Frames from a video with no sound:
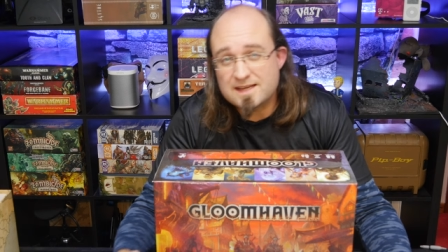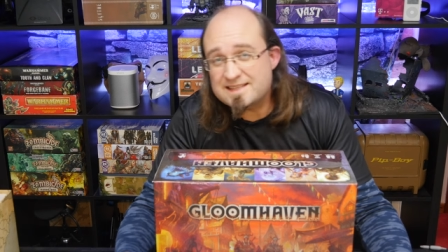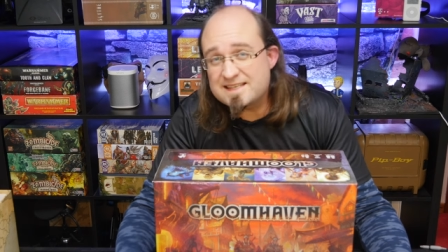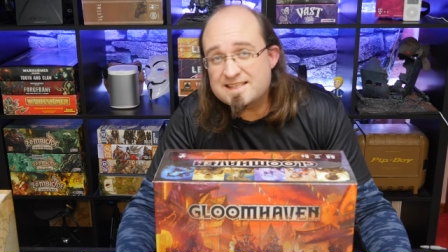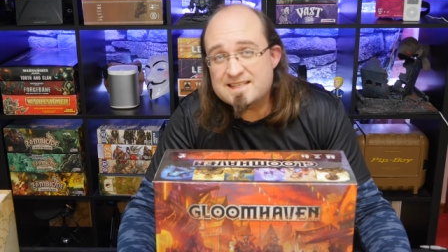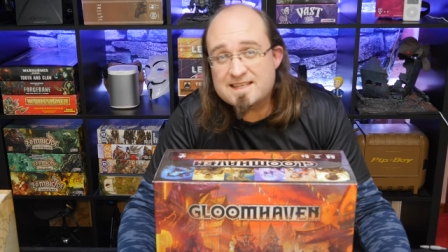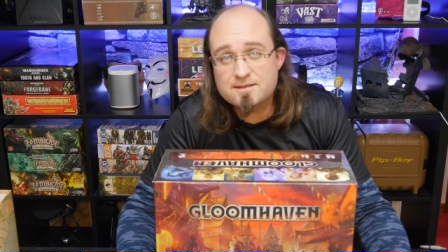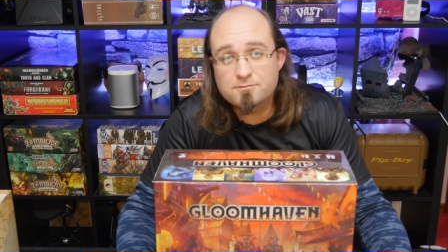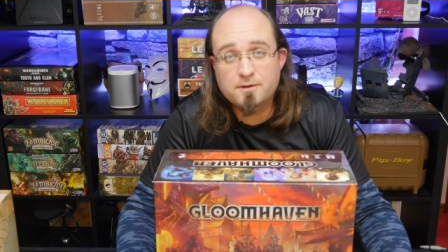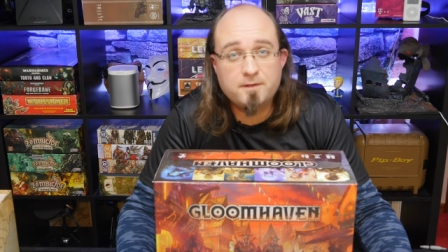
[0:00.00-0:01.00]
Now, since this is
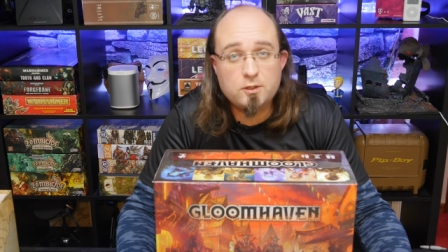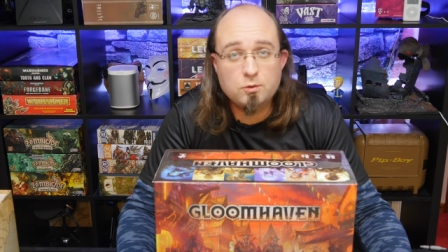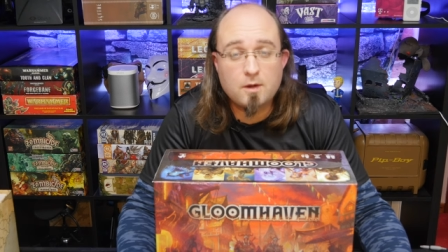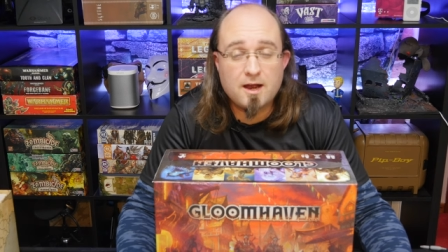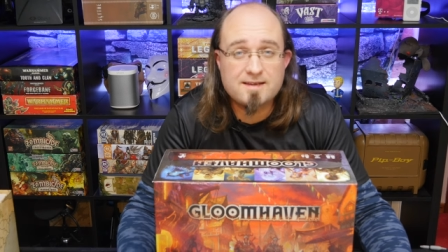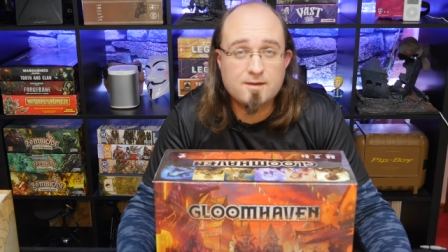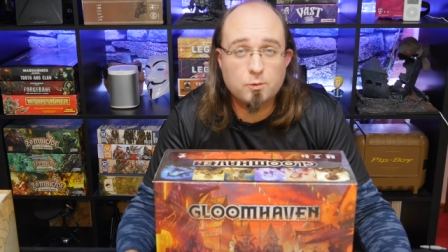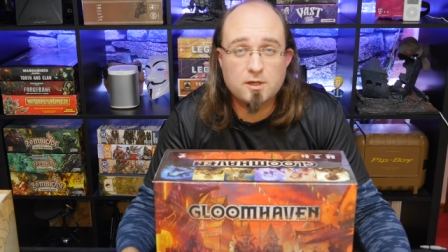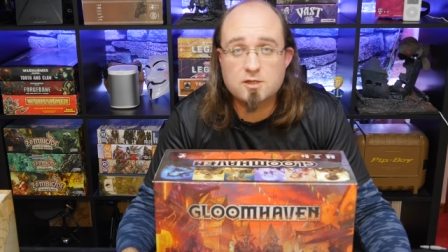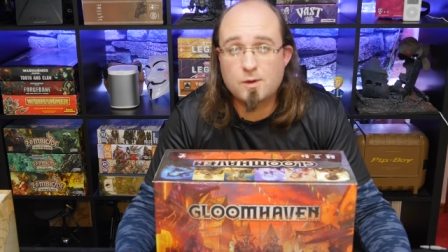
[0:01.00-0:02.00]
a review, I don't
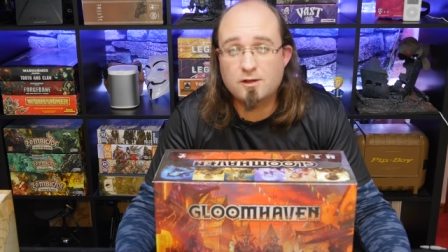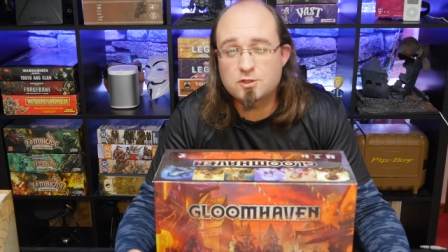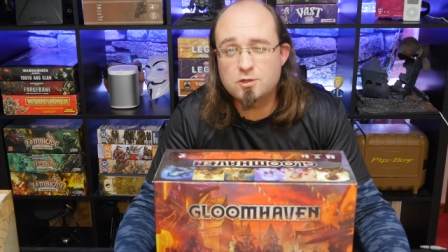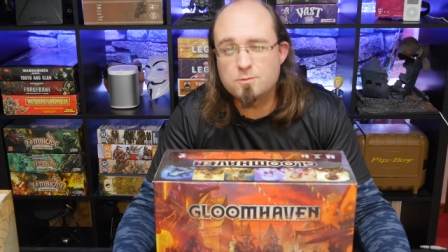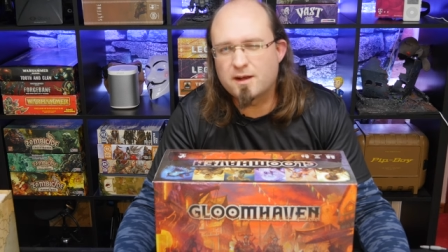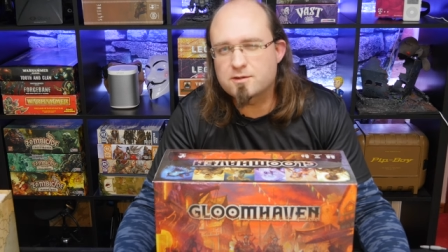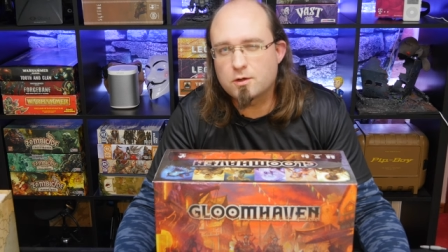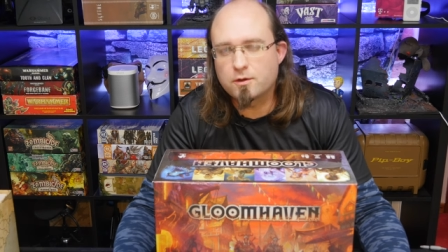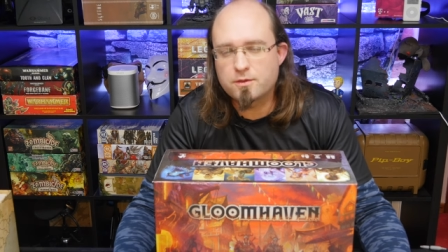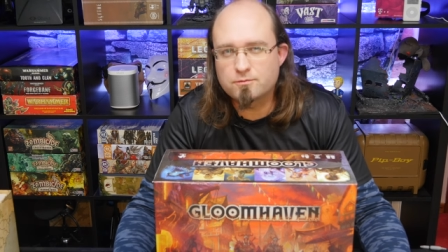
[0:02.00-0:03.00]
want to dwell too much
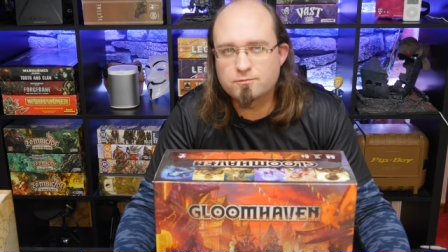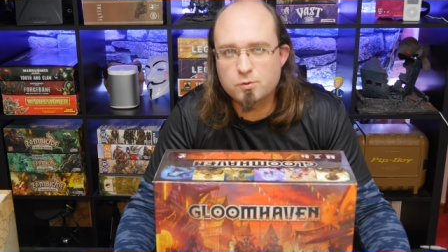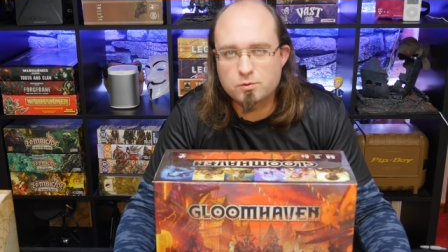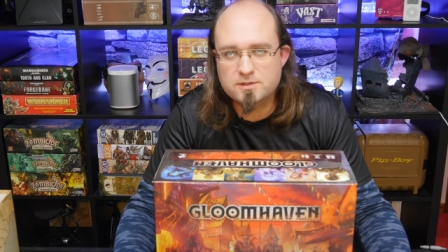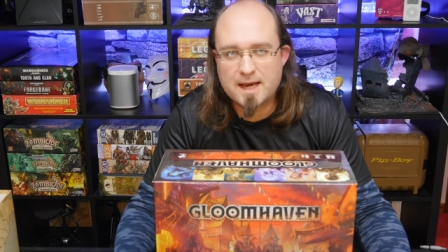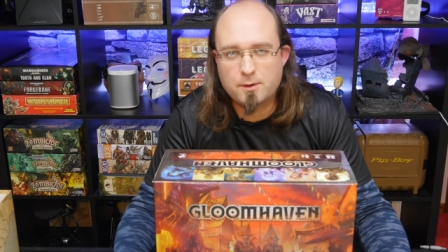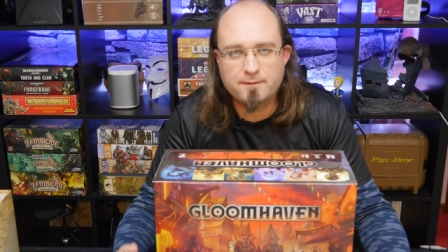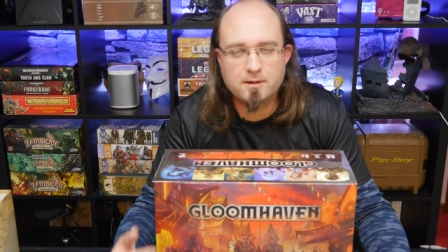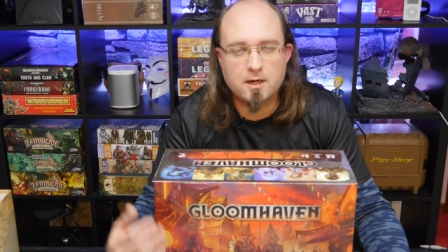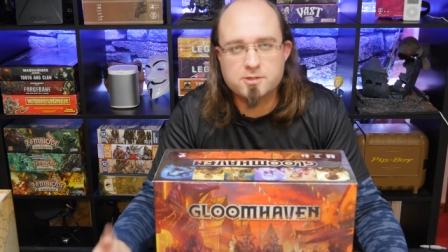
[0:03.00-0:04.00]
on the rules.
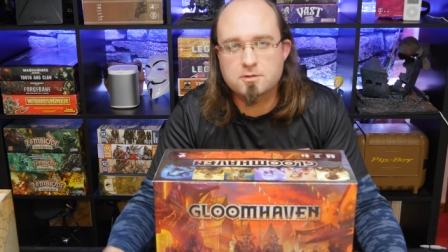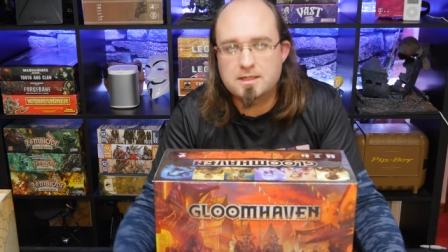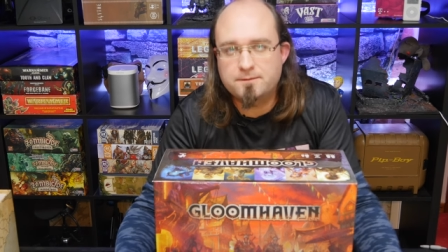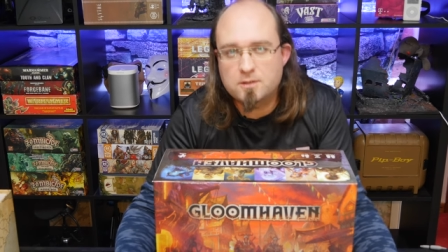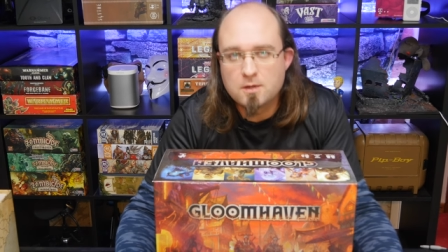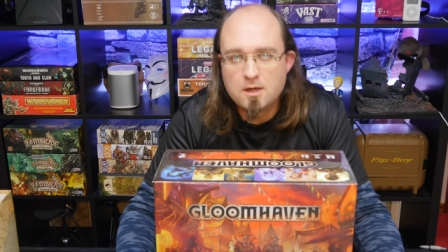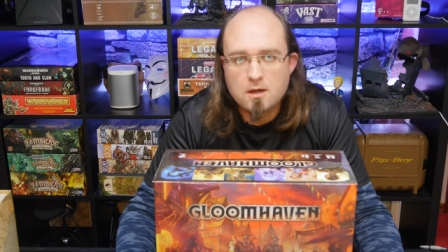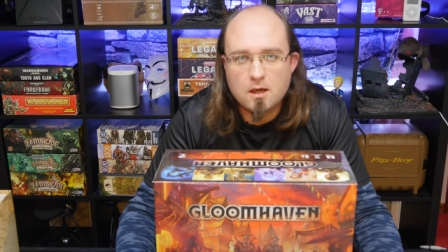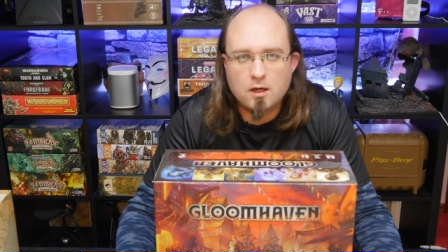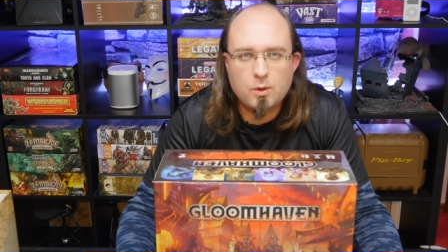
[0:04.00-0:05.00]
However, I should give you
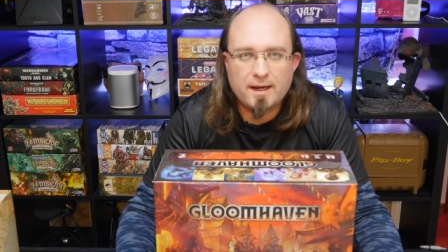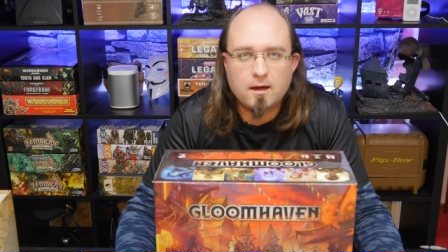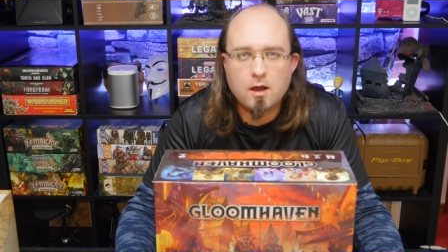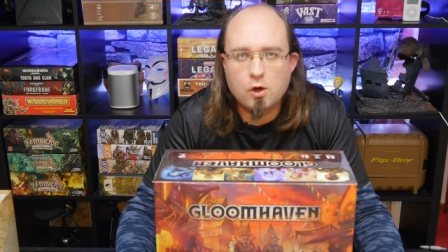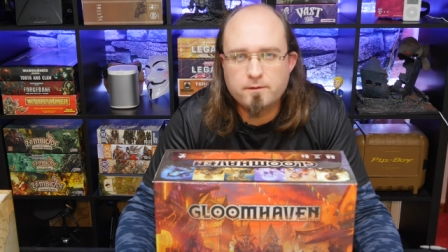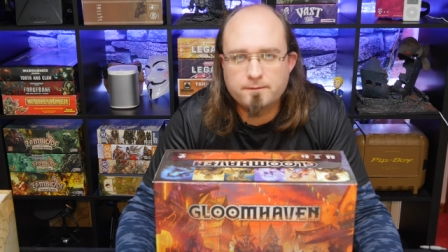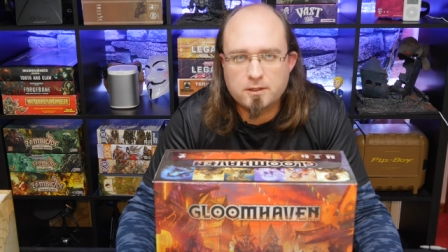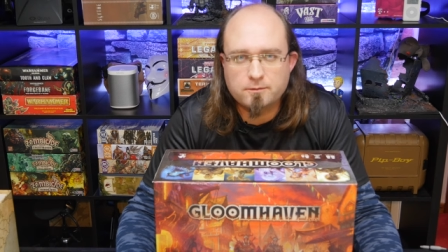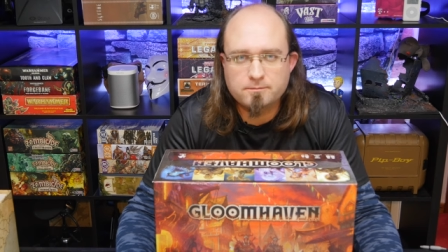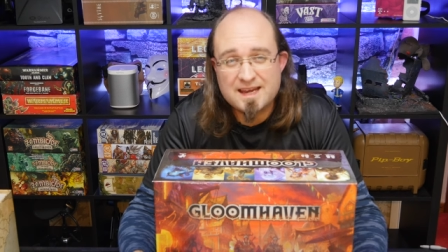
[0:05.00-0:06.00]
a quick overview.